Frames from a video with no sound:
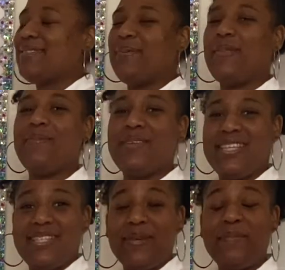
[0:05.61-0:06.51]
with Miss
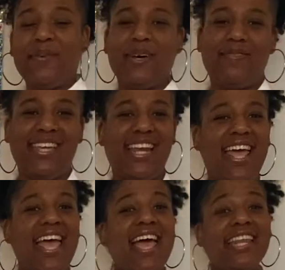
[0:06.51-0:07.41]
Muhammad.
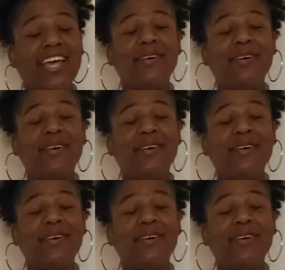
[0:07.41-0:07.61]
Now